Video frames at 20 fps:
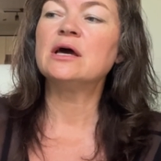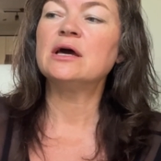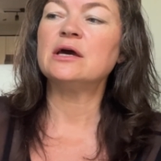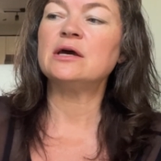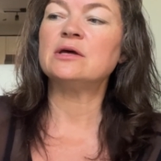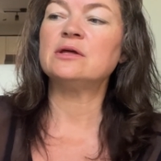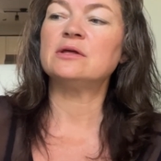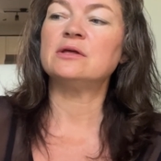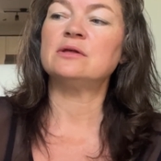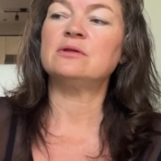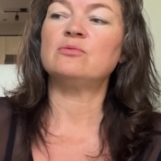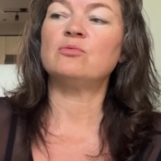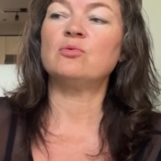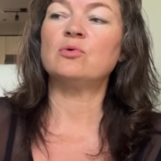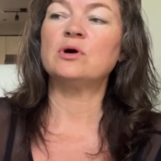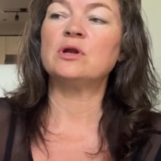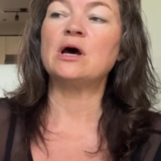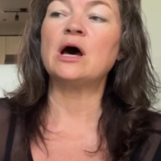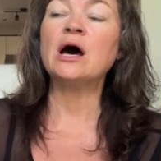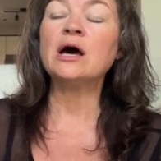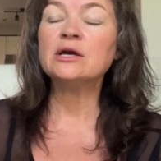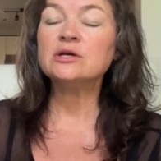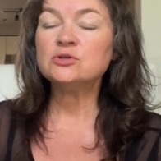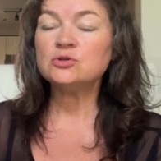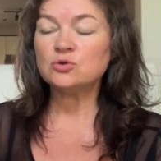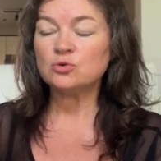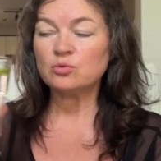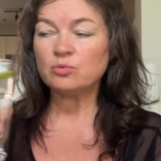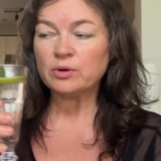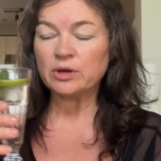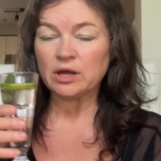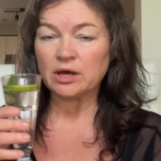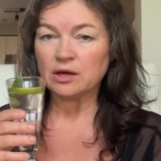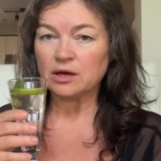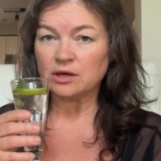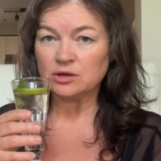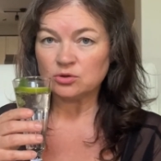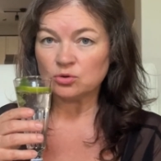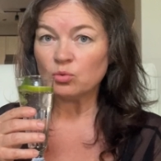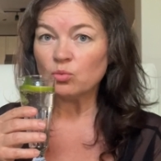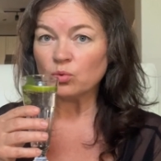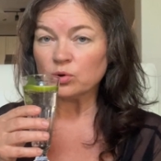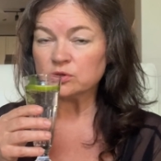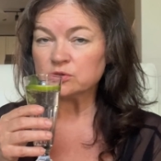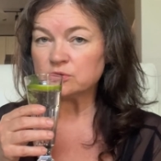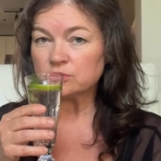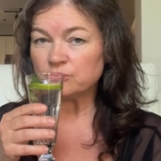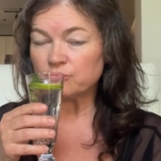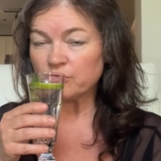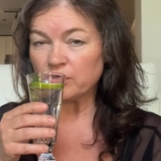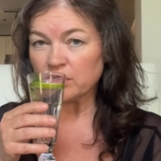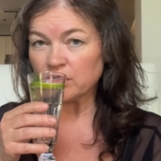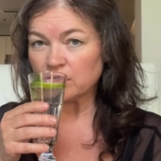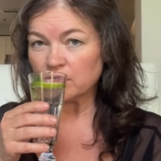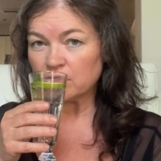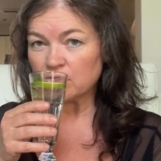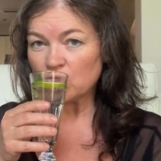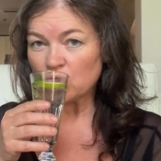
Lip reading: And what I do when I don't want to drink